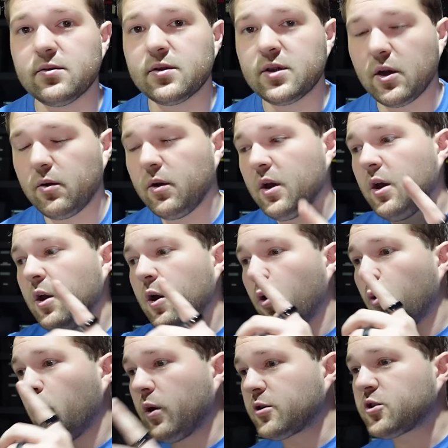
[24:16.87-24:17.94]
So
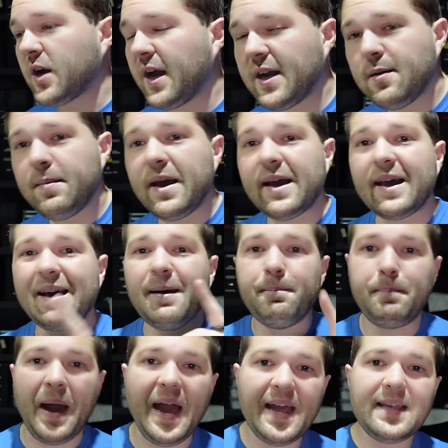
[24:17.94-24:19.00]
we're trying to
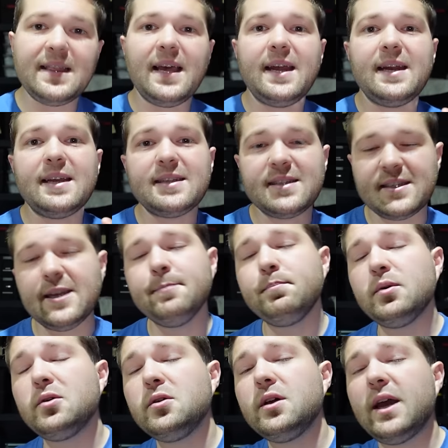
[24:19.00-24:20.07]
make buying lighting
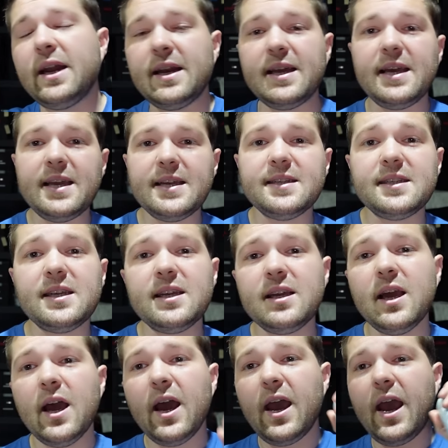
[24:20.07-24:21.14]
simple and easy.